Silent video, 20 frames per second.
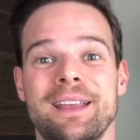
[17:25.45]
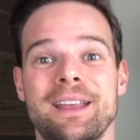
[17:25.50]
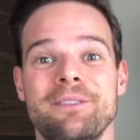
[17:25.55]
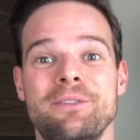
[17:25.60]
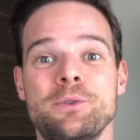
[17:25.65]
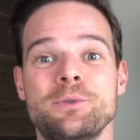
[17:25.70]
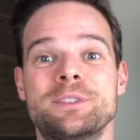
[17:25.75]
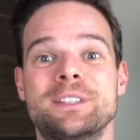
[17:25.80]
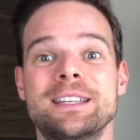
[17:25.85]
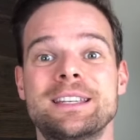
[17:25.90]

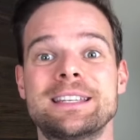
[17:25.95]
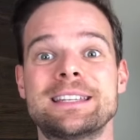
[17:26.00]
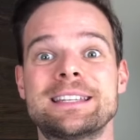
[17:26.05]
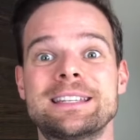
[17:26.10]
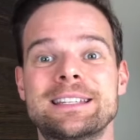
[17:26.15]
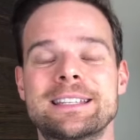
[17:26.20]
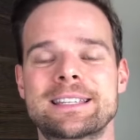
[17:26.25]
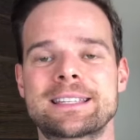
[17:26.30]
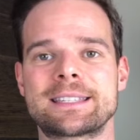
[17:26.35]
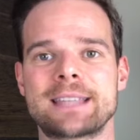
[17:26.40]
if you didn't
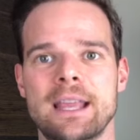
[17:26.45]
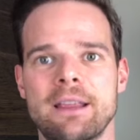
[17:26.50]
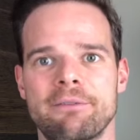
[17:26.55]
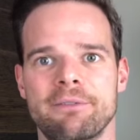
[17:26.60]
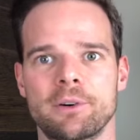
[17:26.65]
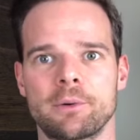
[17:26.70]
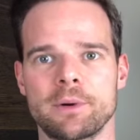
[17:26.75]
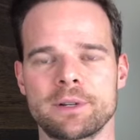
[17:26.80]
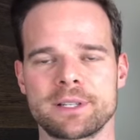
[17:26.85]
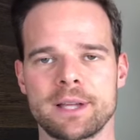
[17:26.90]
need to save
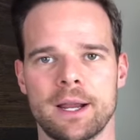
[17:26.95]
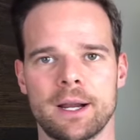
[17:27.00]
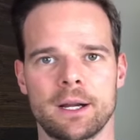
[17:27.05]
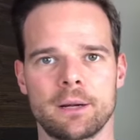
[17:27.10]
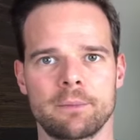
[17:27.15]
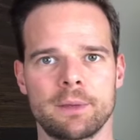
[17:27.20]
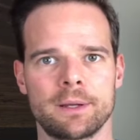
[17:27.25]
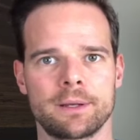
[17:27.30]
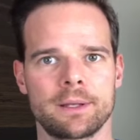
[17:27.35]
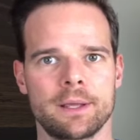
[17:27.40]
for
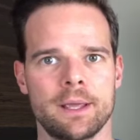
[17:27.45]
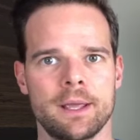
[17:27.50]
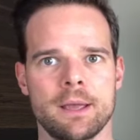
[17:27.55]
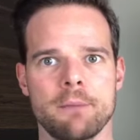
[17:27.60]
retirement,